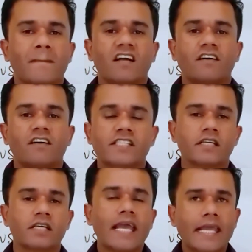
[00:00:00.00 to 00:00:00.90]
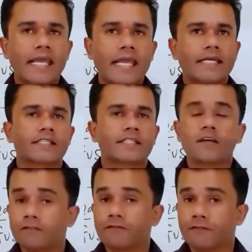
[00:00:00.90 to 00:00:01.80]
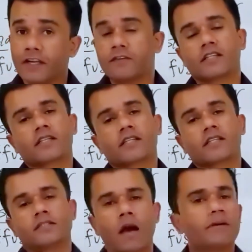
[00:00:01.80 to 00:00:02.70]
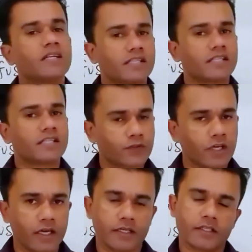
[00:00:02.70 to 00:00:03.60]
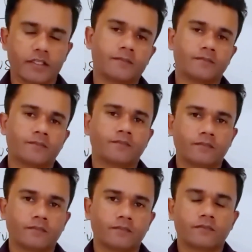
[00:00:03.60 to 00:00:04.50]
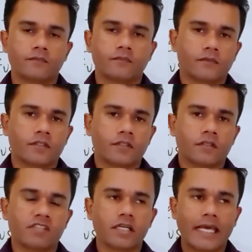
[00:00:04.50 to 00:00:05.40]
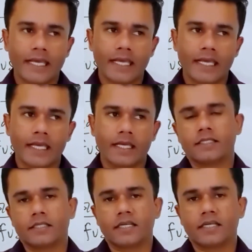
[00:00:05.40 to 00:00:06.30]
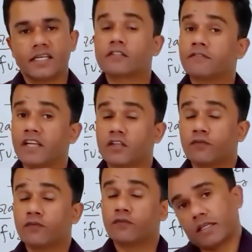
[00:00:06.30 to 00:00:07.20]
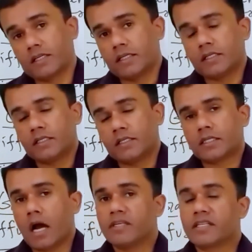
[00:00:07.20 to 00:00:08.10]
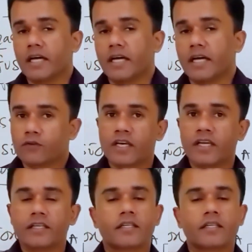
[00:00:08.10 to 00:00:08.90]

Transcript: Vessel A is filled with carbon dioxide. Vessel A is filled with carbon dioxide